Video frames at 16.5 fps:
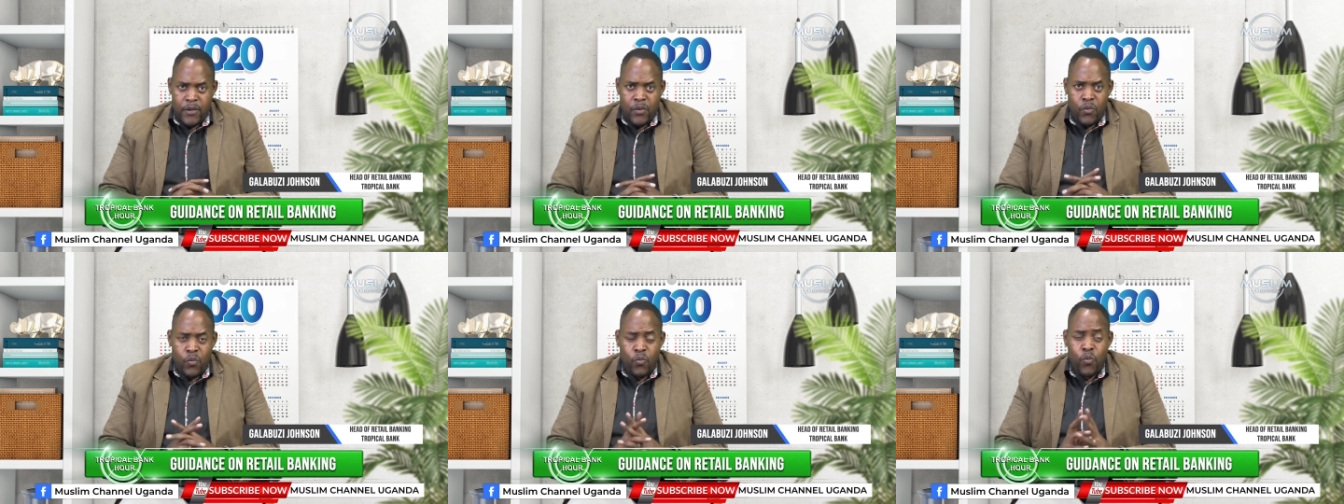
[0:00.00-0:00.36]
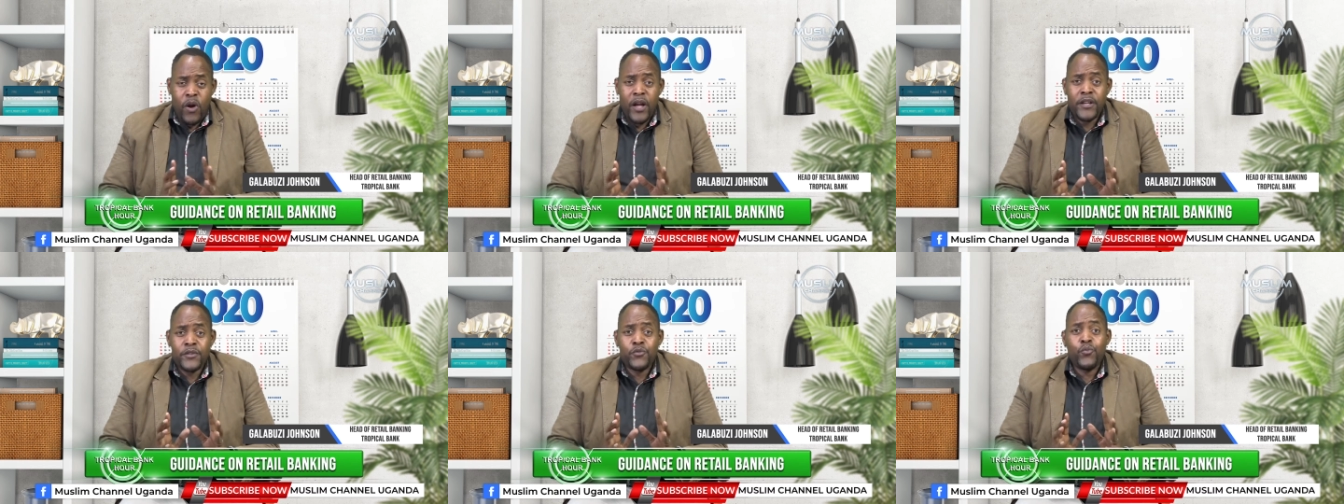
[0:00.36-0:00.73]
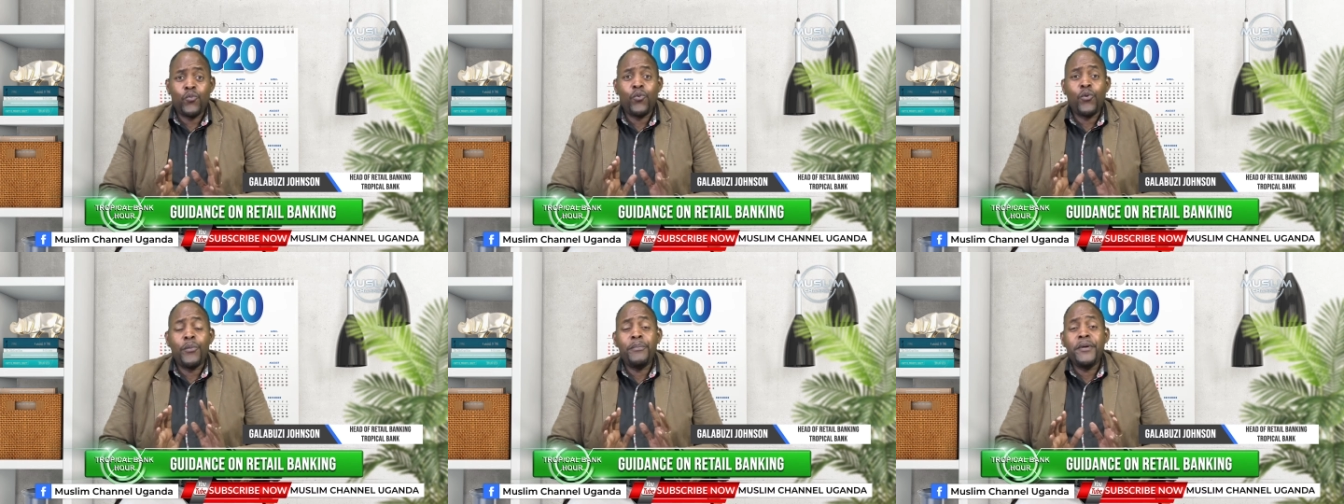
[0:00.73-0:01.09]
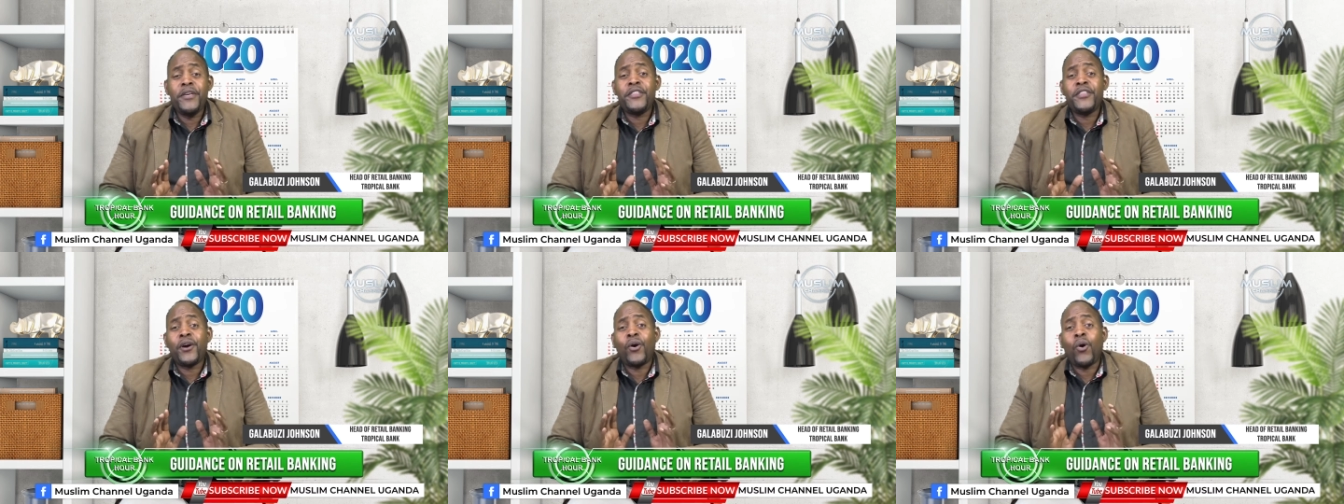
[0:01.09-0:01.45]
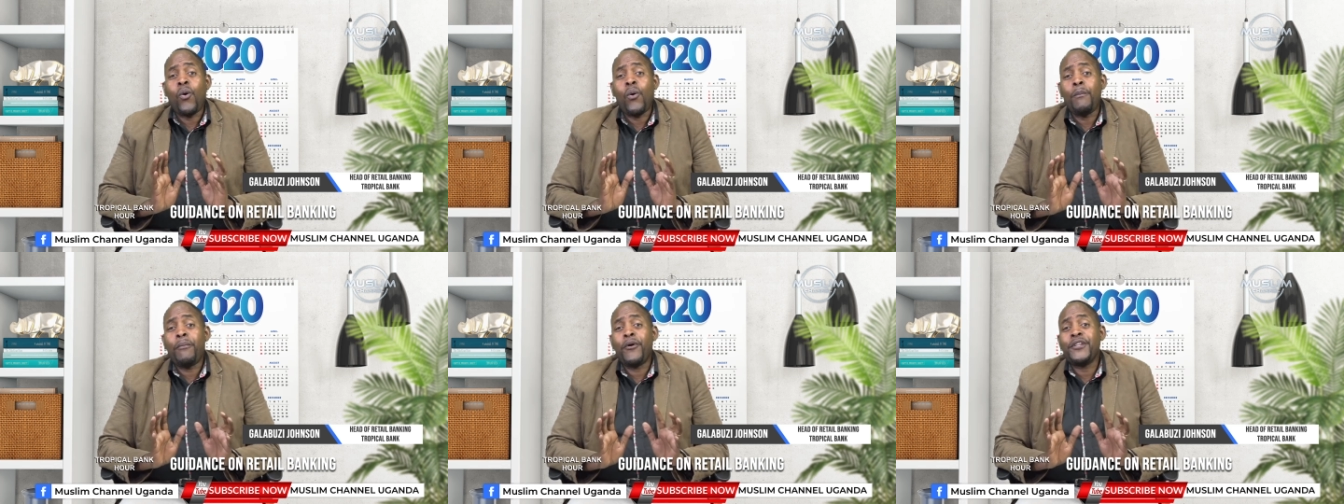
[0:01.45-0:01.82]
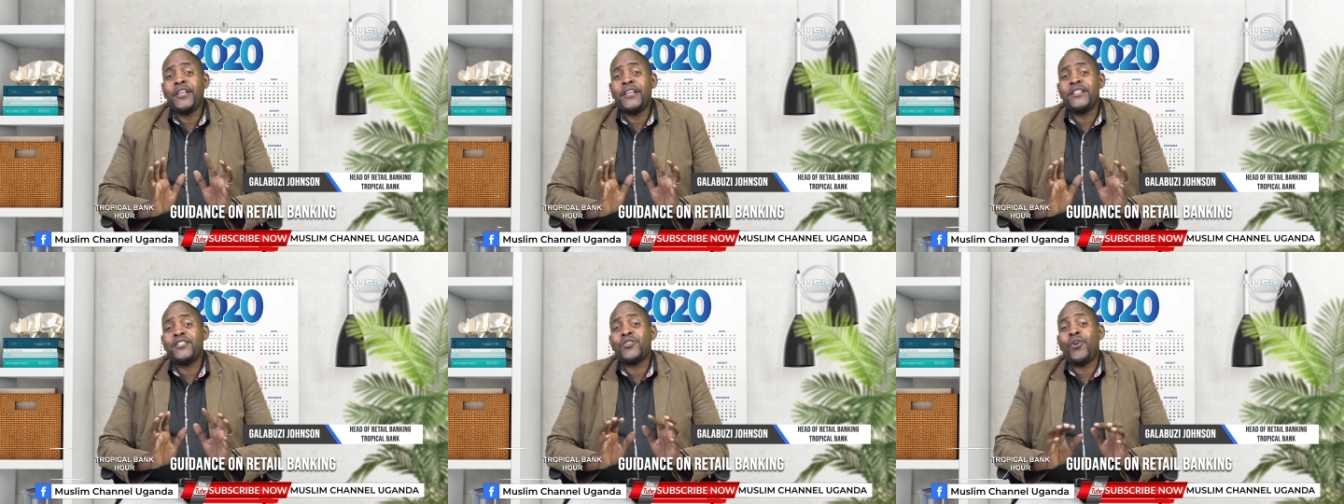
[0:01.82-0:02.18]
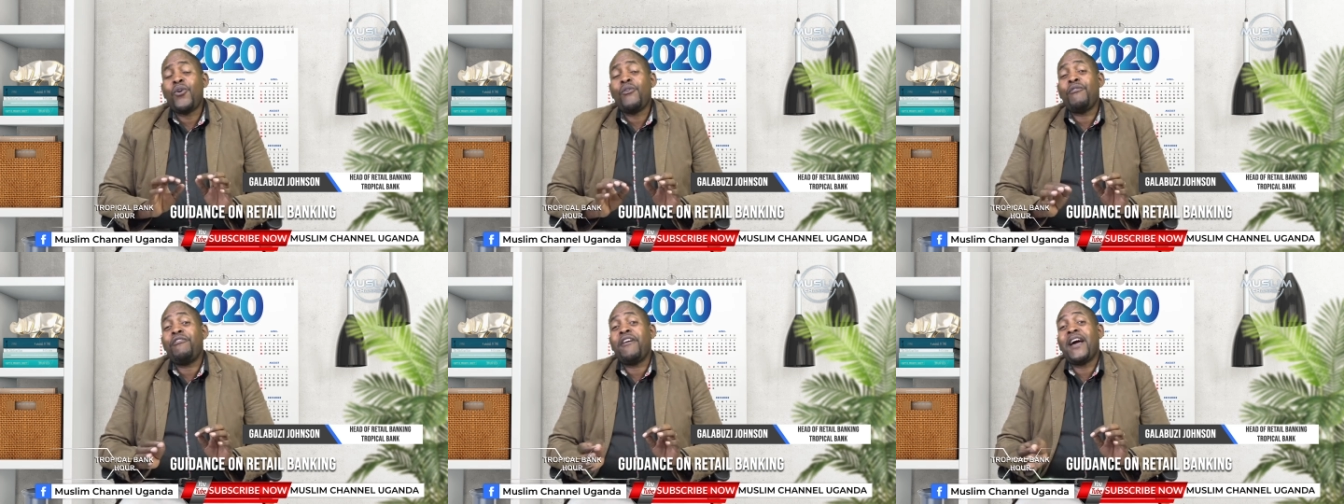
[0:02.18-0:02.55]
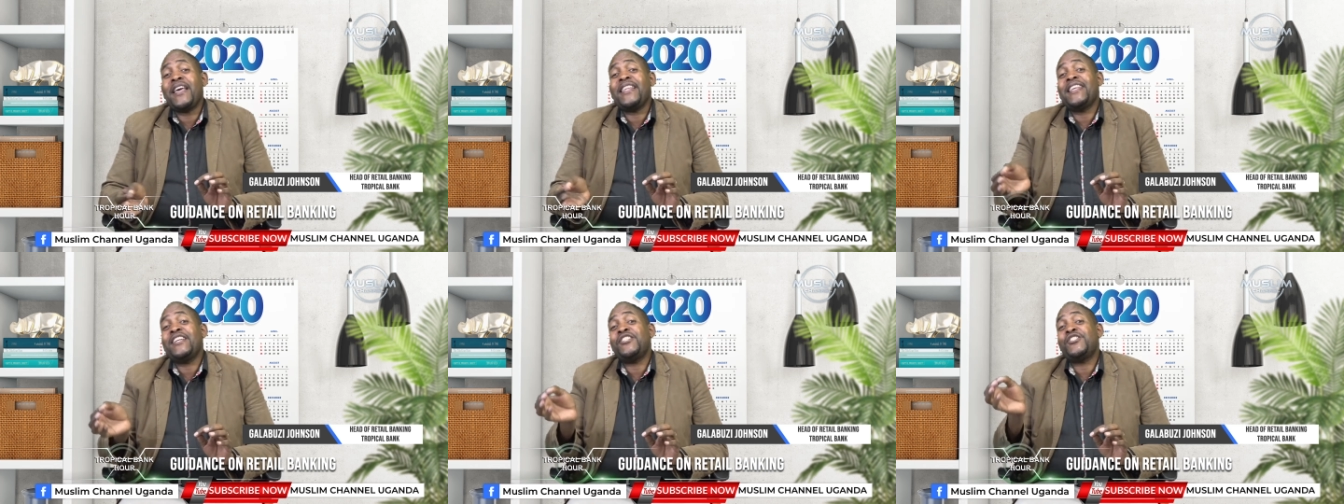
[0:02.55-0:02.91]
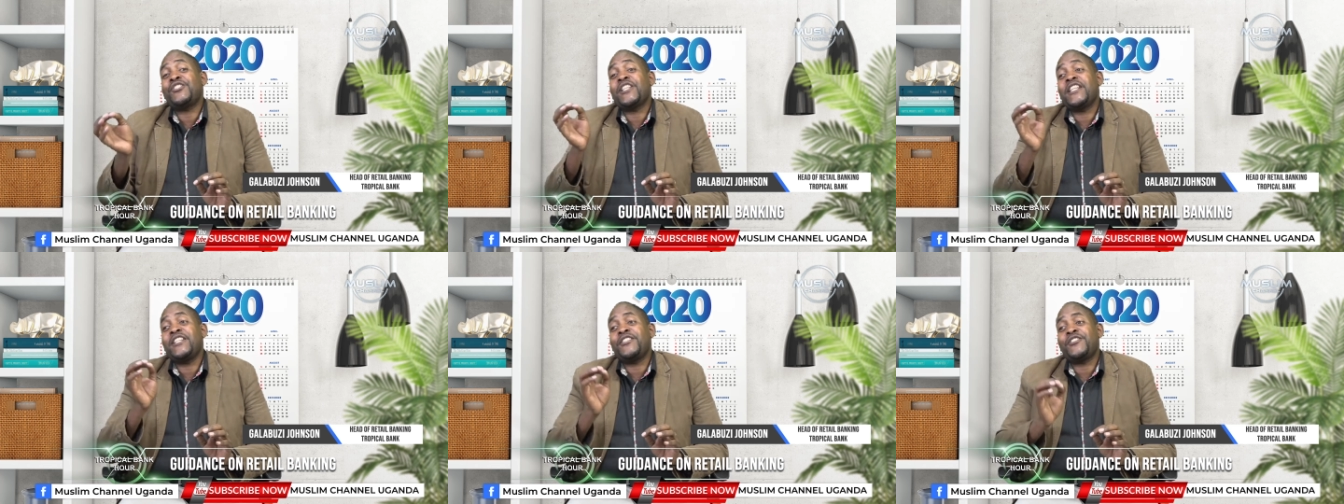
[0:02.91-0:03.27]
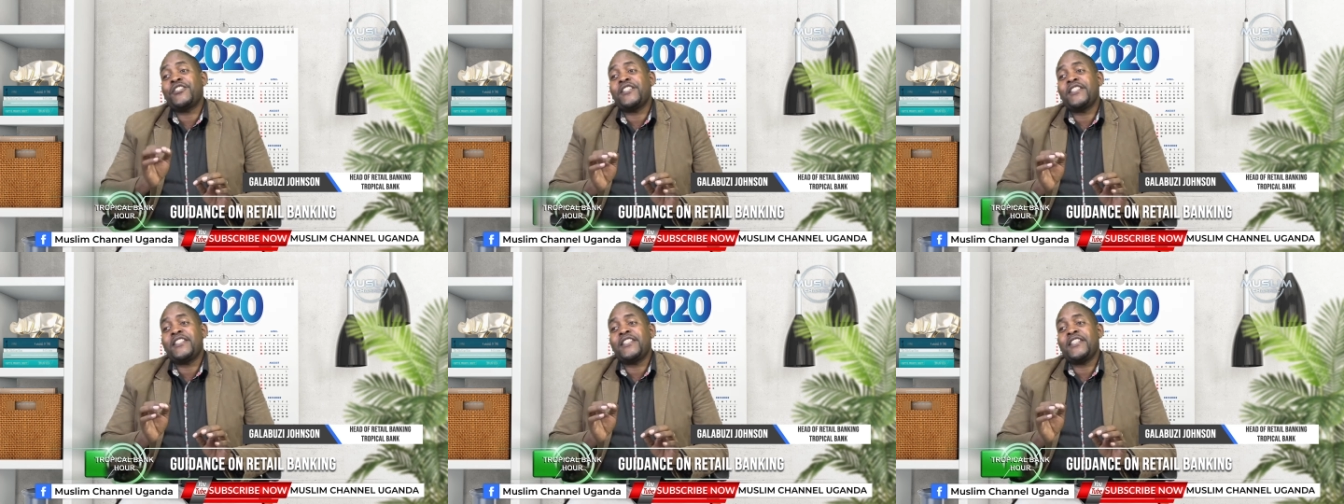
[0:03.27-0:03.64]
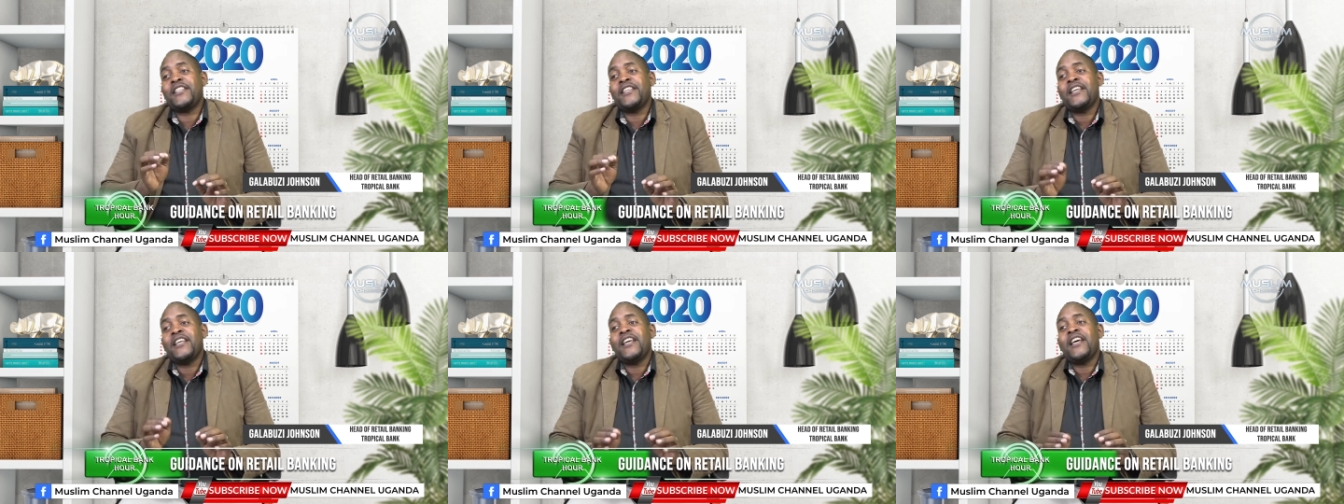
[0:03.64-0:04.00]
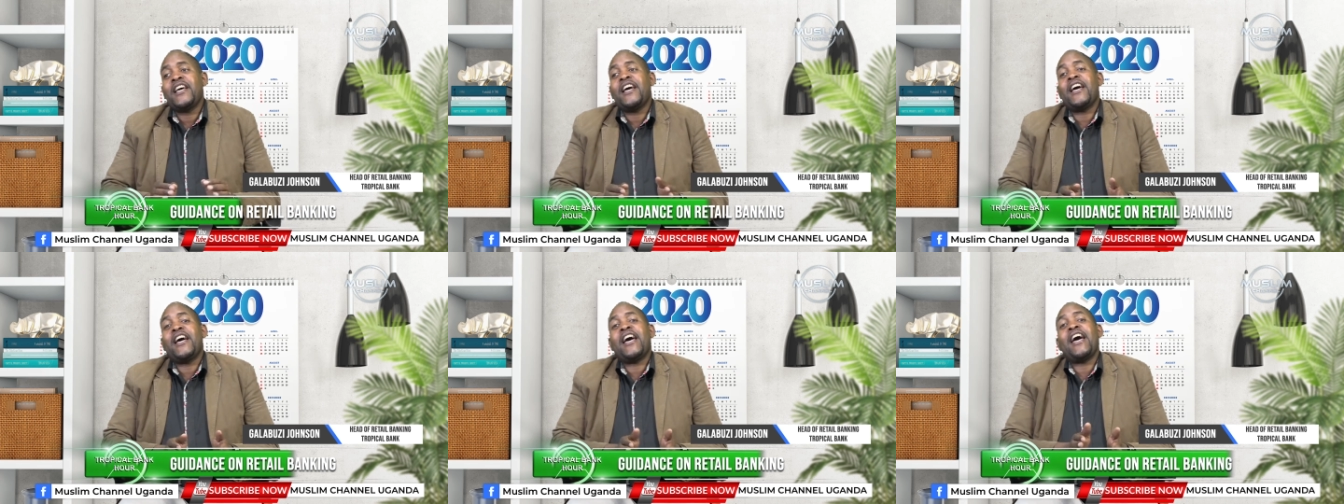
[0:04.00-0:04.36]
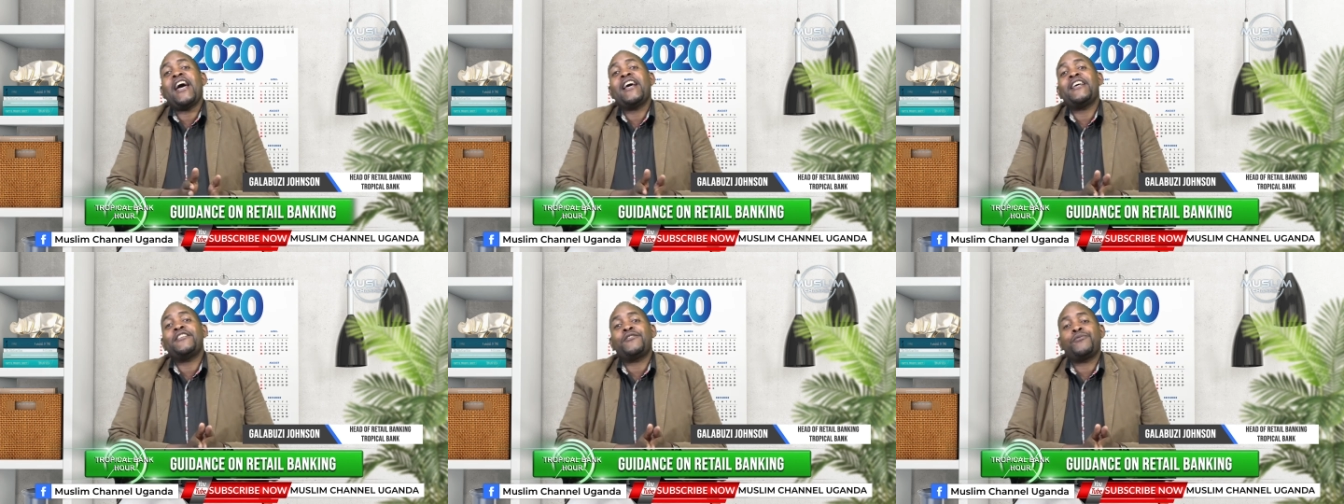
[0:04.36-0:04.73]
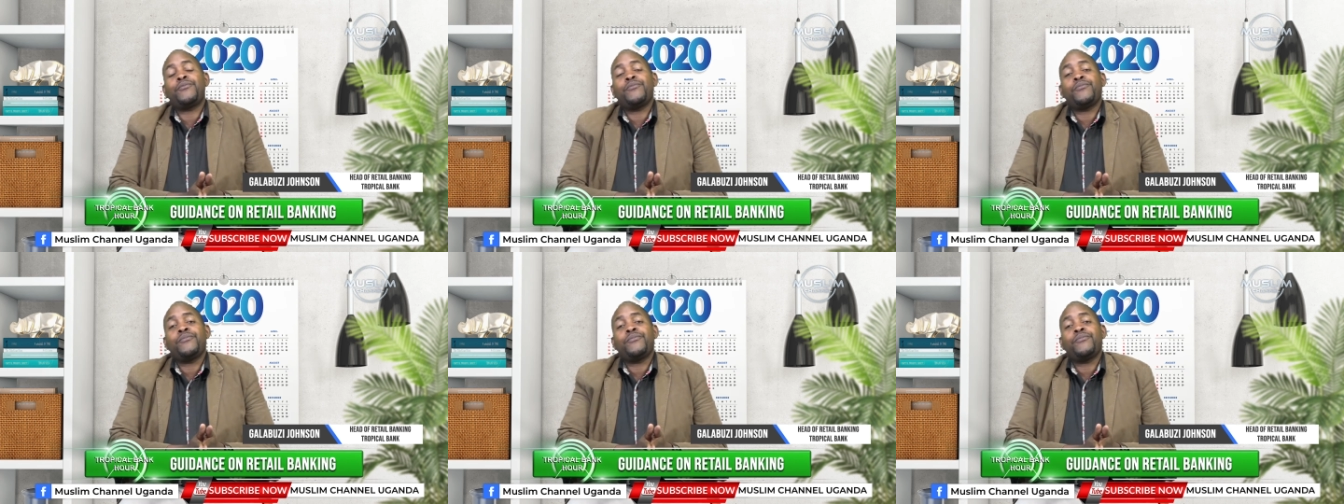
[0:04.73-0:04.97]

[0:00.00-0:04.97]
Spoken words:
What will be the components of financial literacy as